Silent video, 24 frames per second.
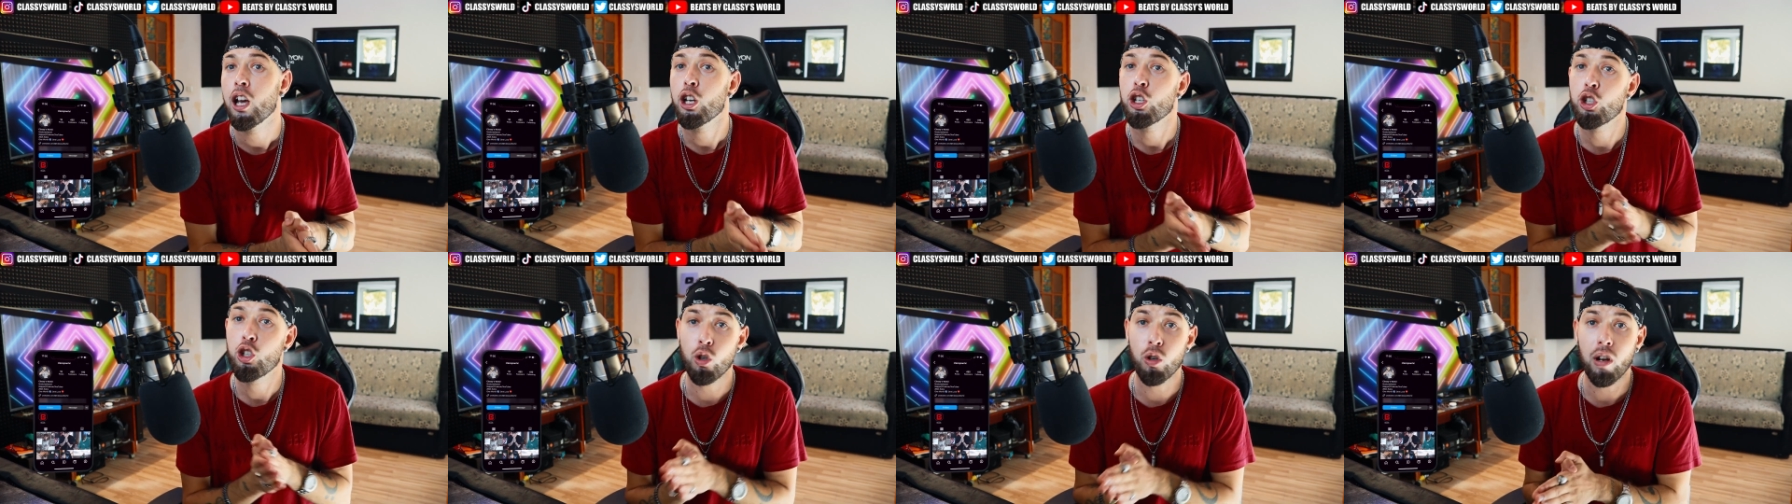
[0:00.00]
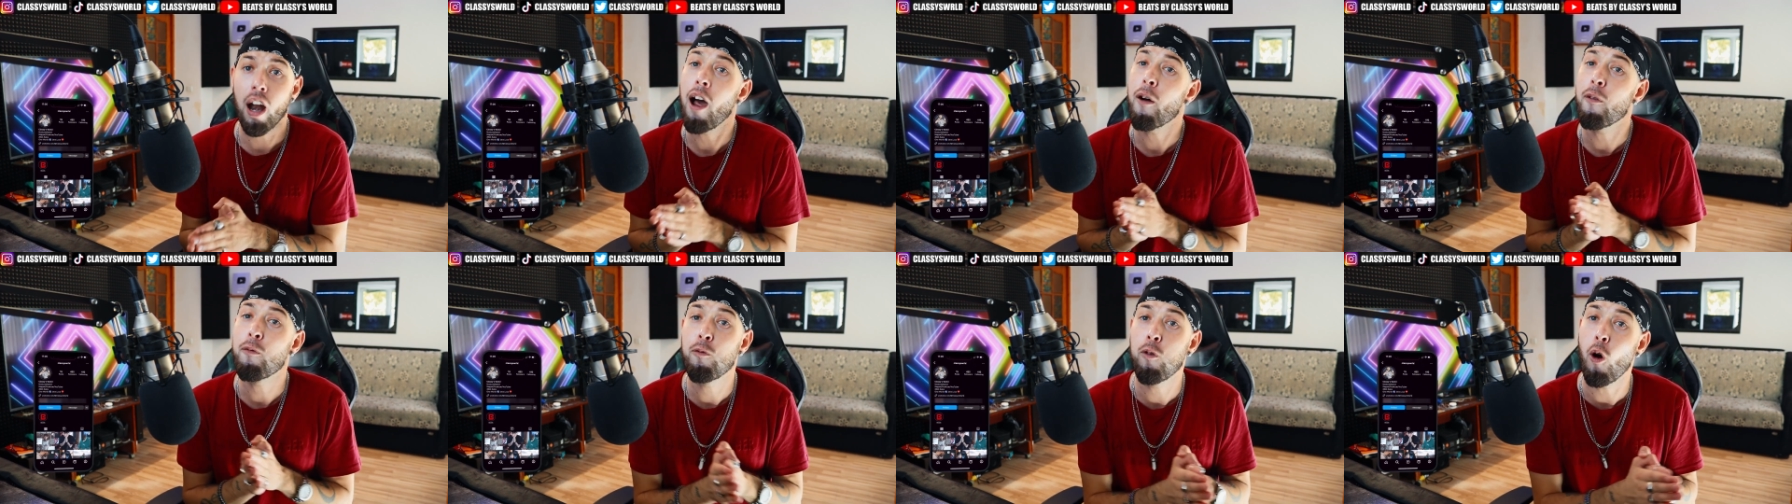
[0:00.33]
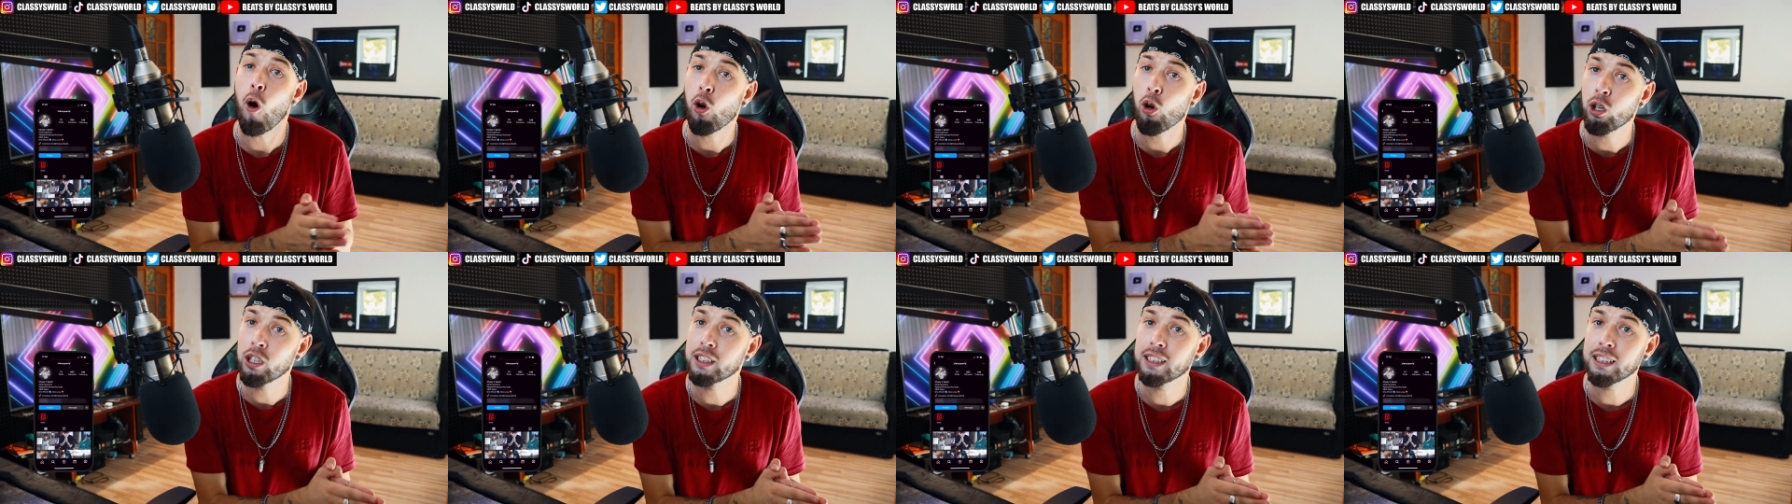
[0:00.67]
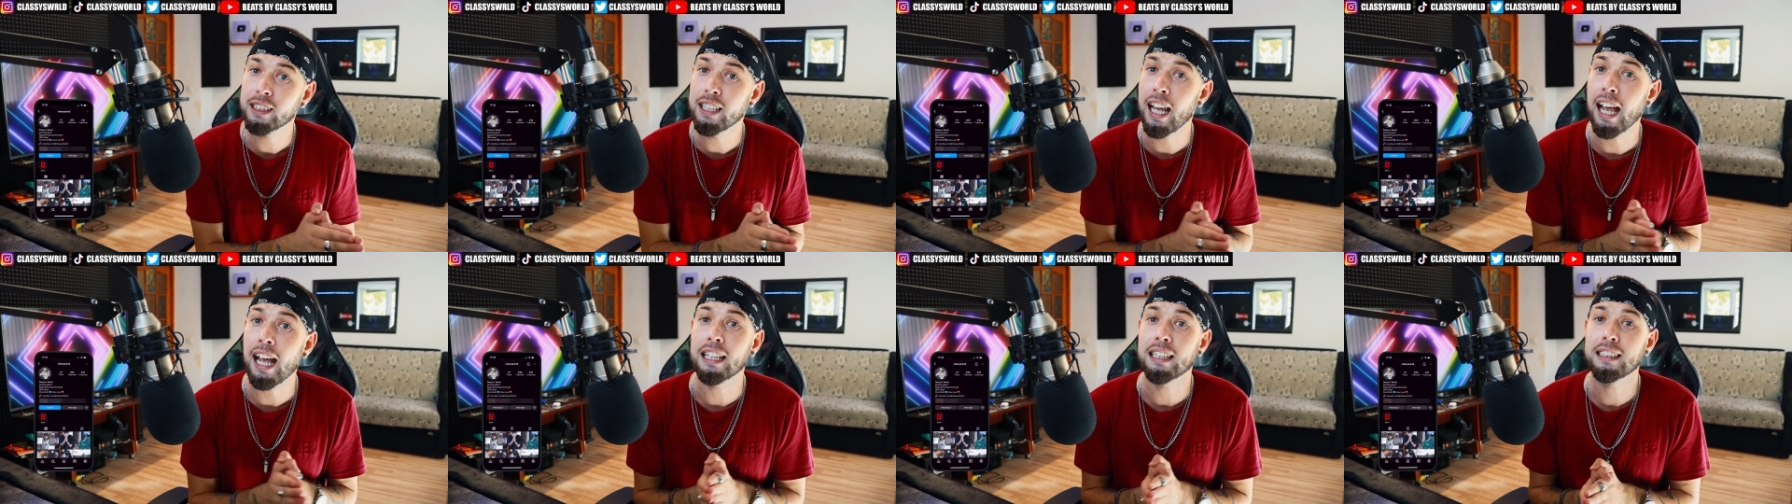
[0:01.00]
Should I
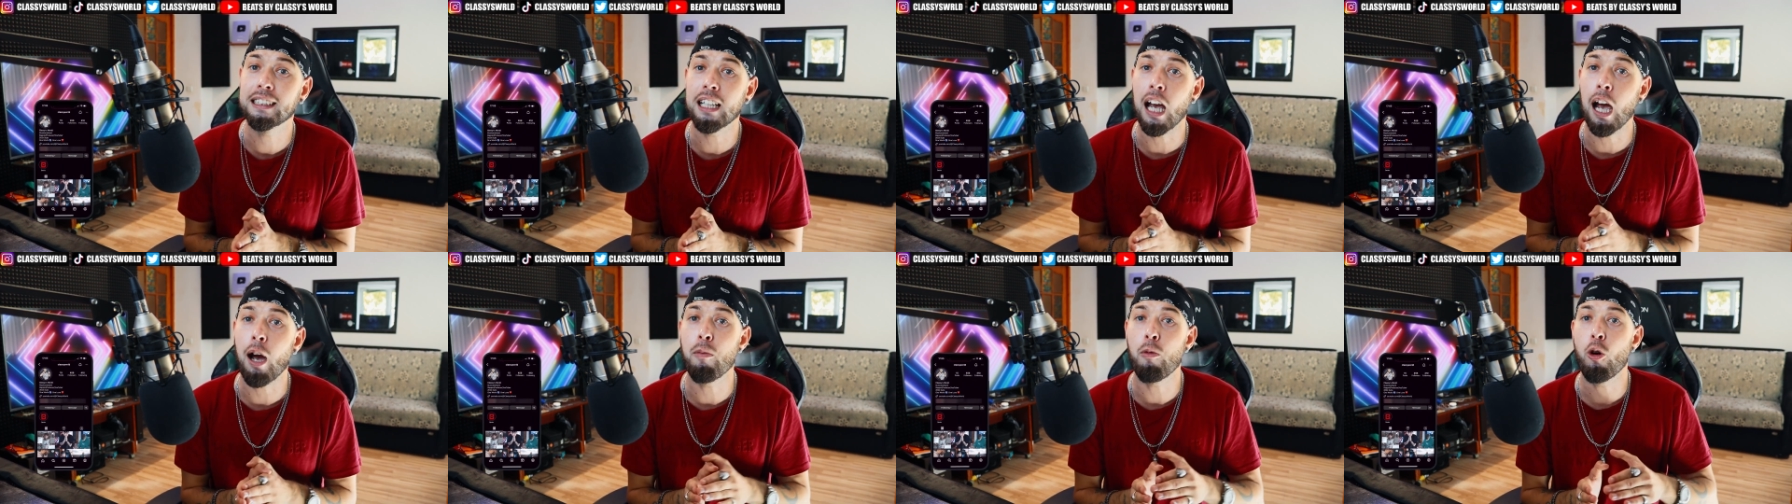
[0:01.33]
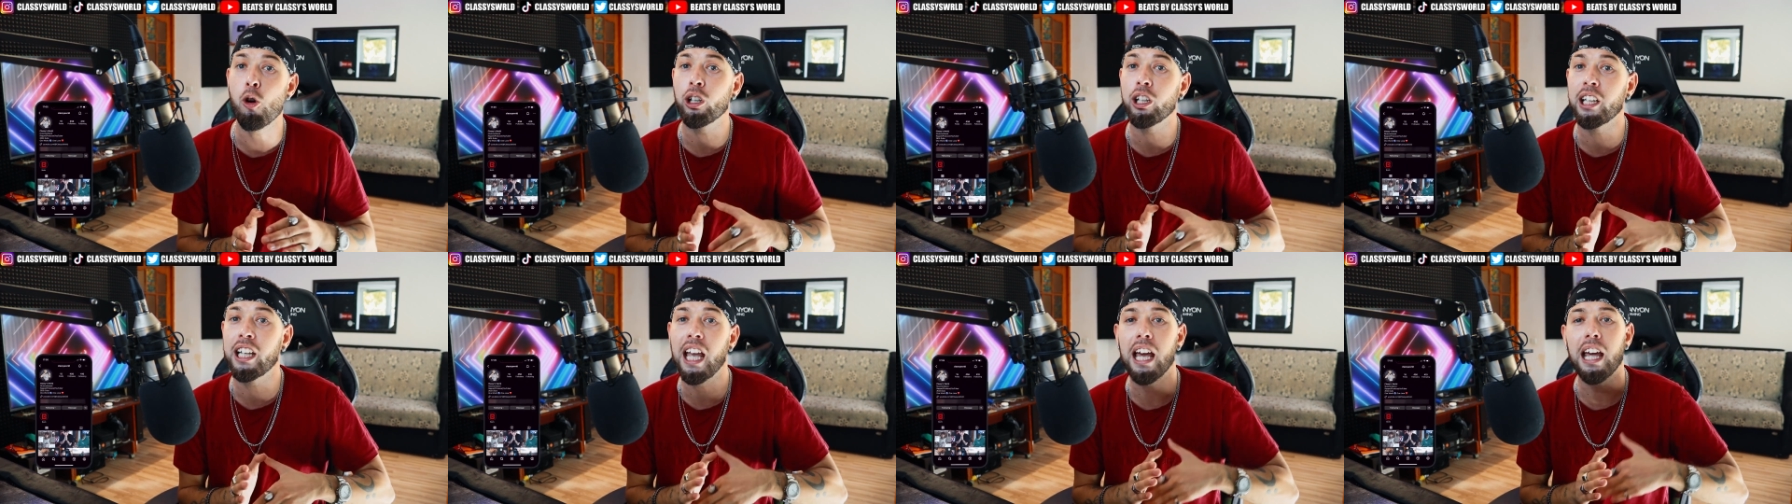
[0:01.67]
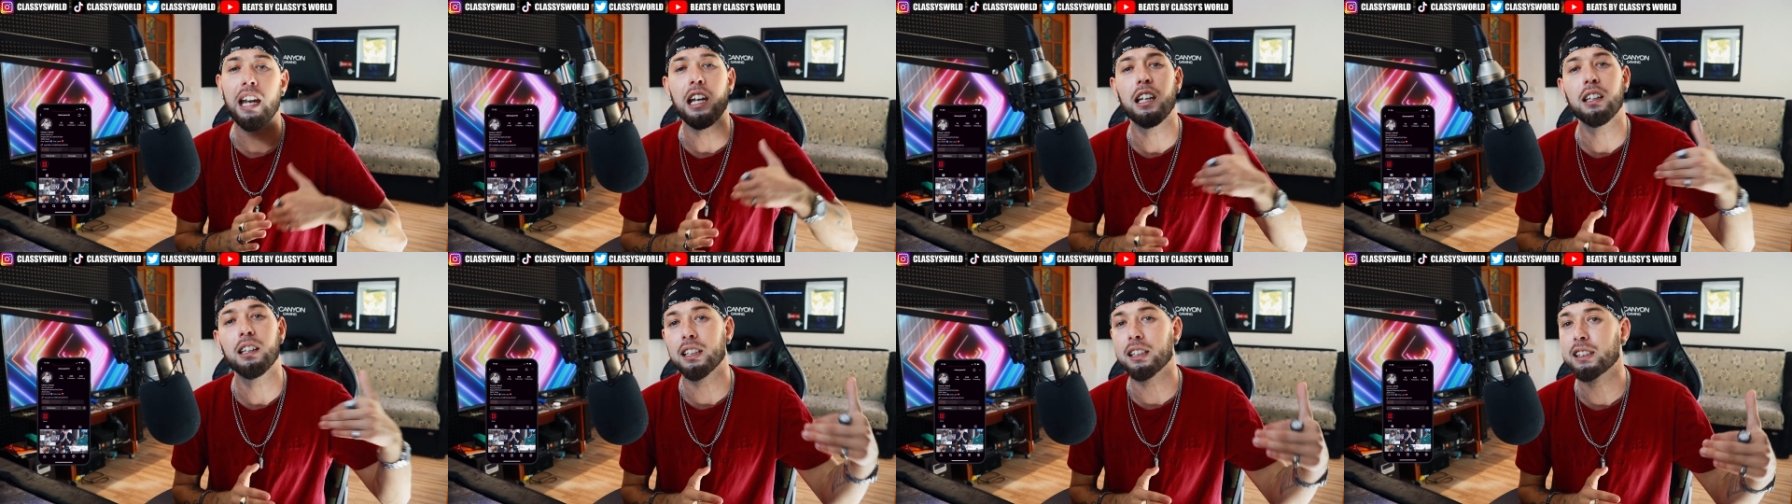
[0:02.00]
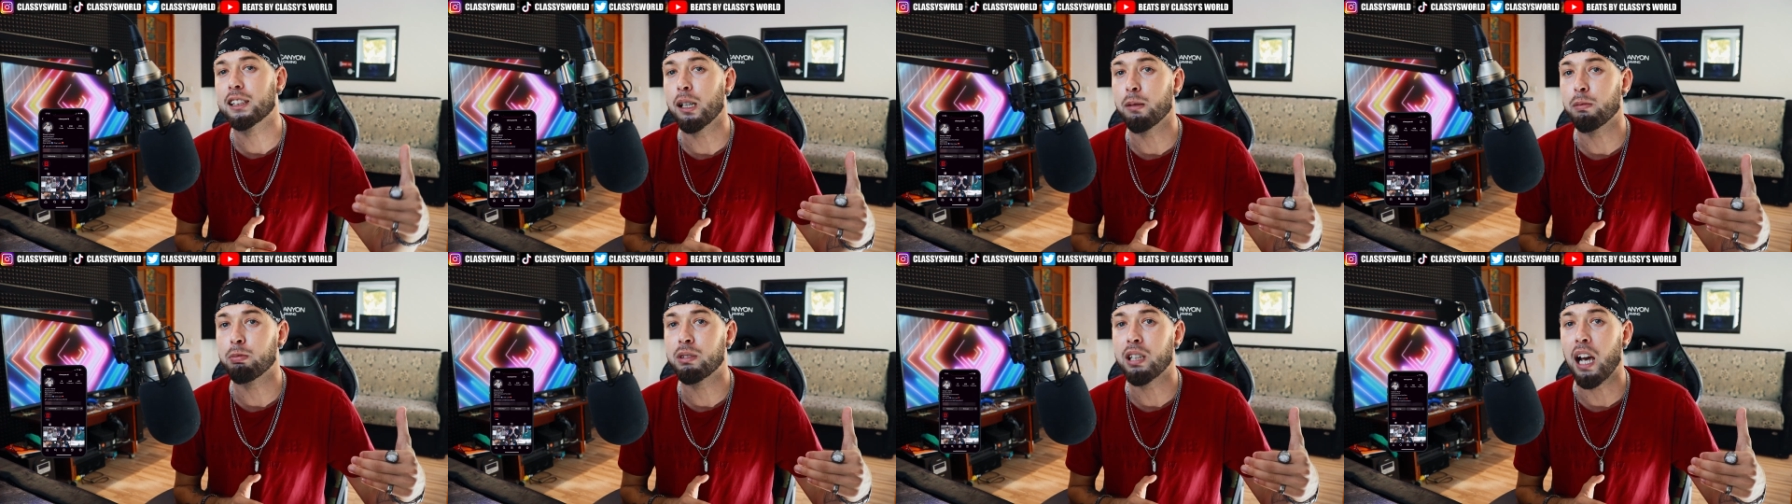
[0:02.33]
focus next time on getting the
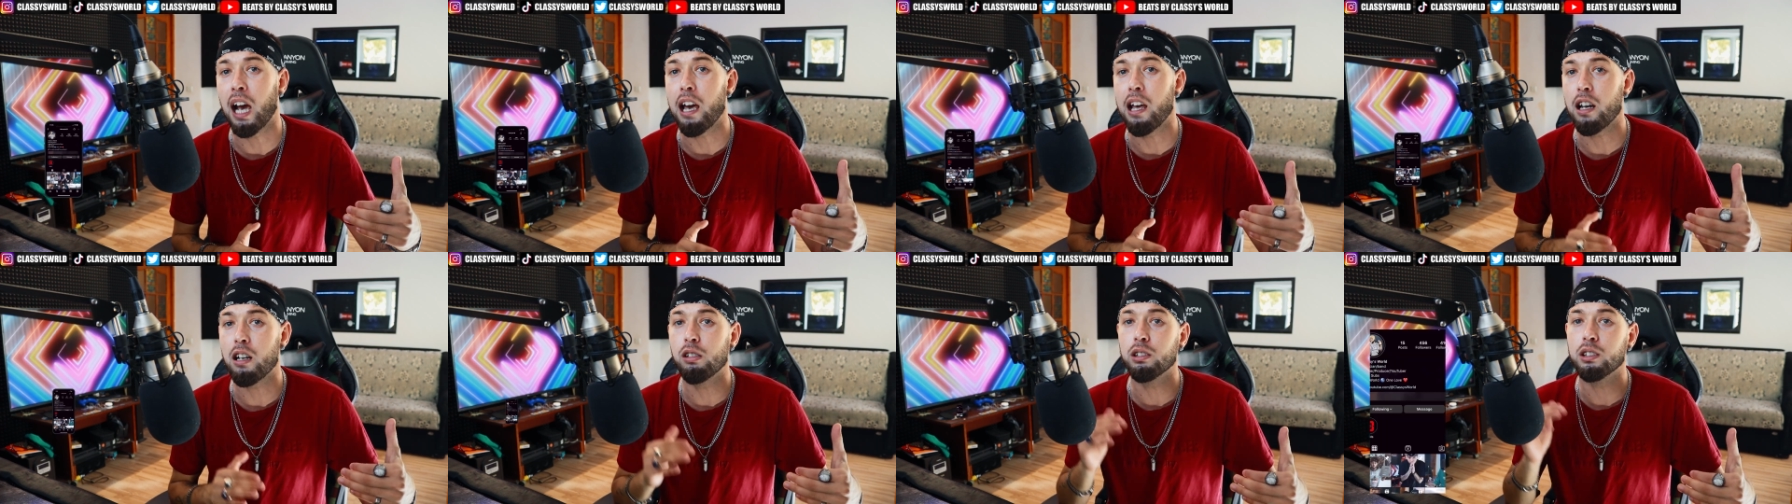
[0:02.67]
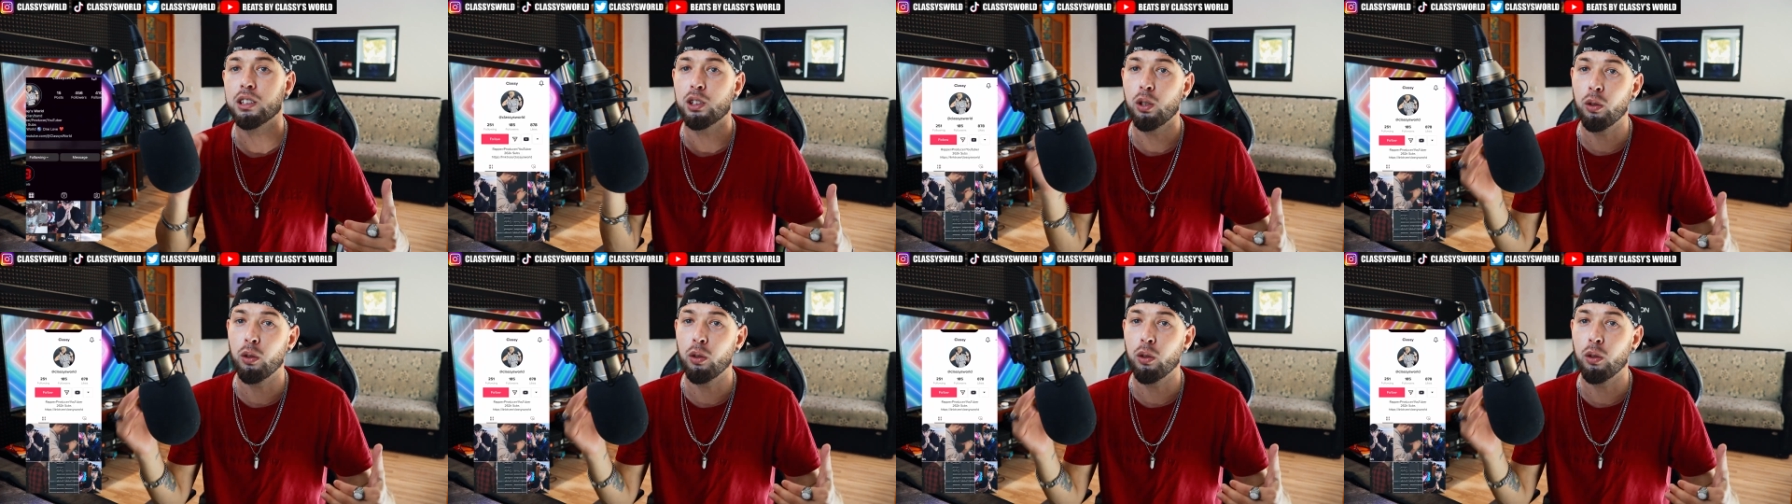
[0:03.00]
subtitles